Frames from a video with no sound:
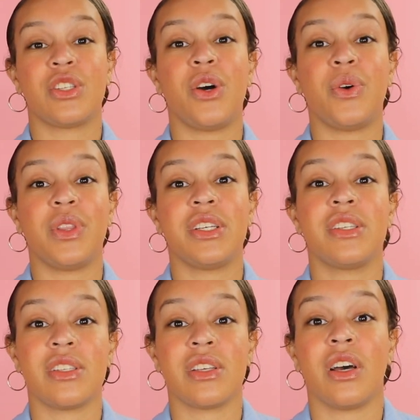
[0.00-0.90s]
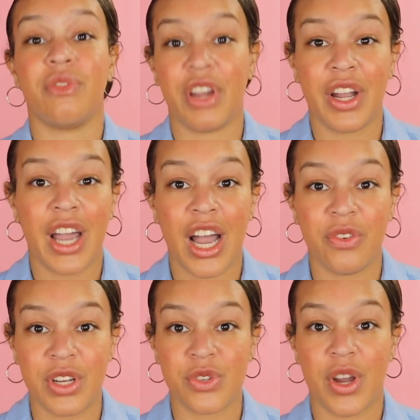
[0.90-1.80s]
So this is very
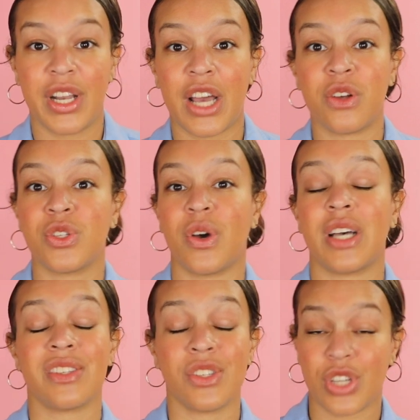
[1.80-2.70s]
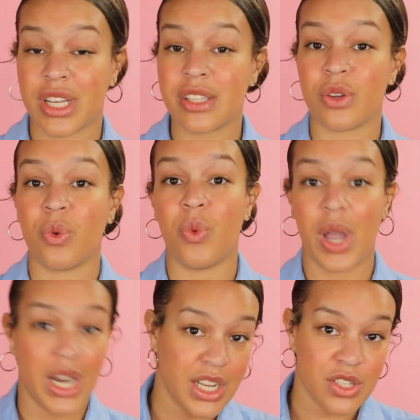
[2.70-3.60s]
high risk right now, so I suggest
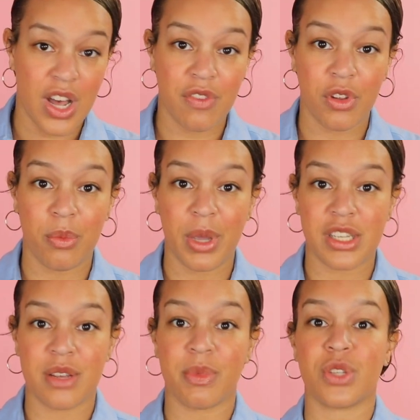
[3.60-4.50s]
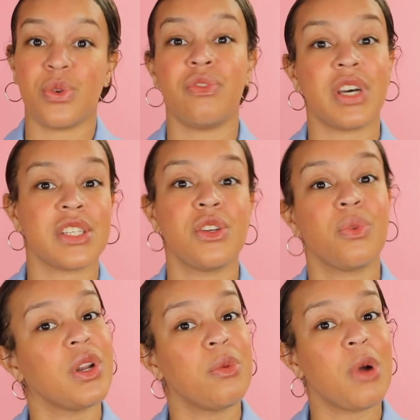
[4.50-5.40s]
waiting until after the pandemic to invest
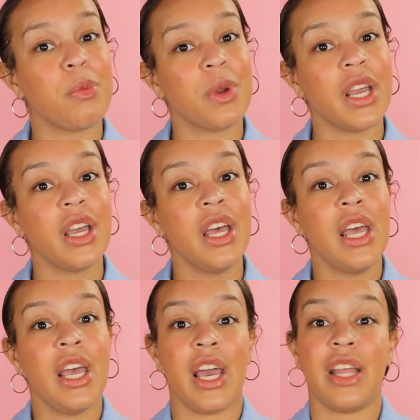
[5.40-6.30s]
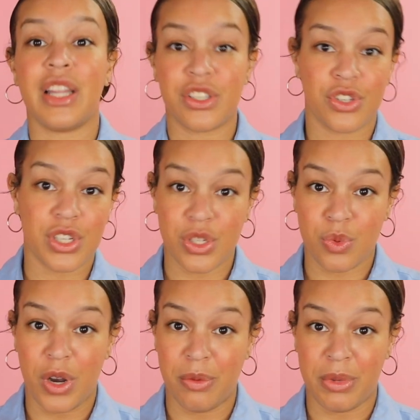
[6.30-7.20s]
in a rental property. And that's
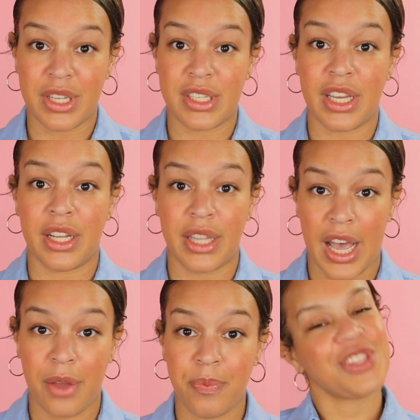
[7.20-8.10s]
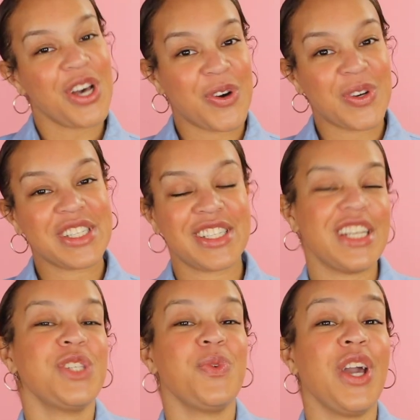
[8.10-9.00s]
just what I'm gonna say on that. So,
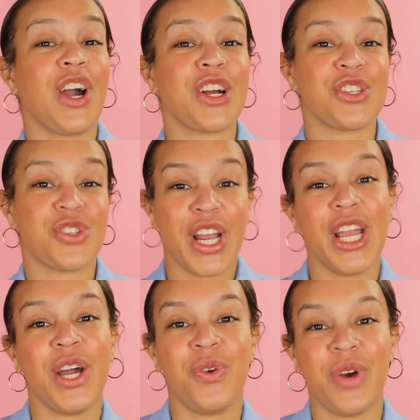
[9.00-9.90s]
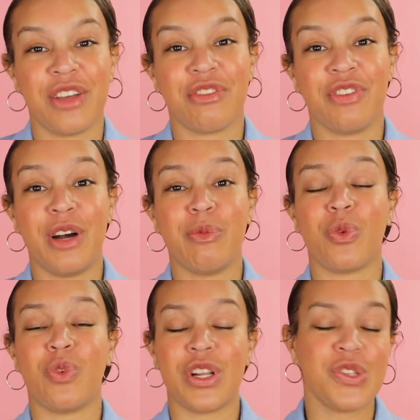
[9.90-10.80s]
since we are straying away
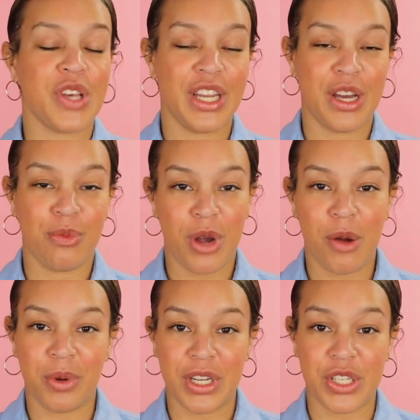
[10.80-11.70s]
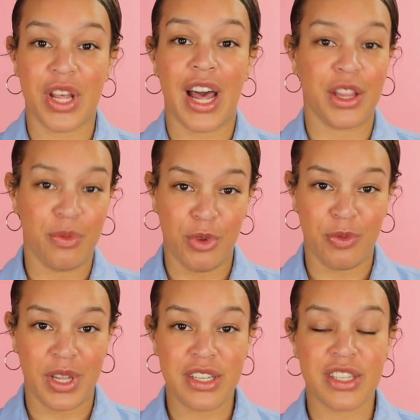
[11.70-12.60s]
from rental income properties at the
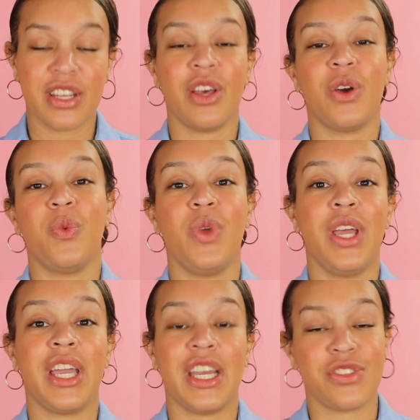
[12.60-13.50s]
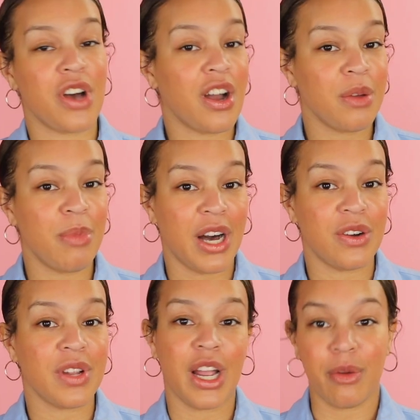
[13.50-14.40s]
moment, we can talk
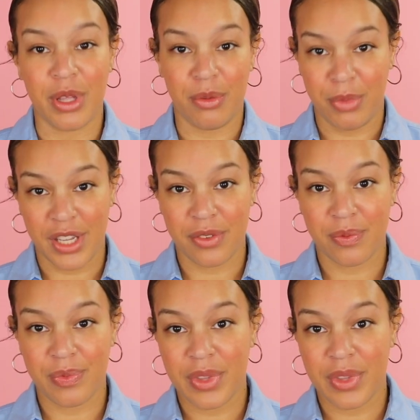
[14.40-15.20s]
about Airbnb.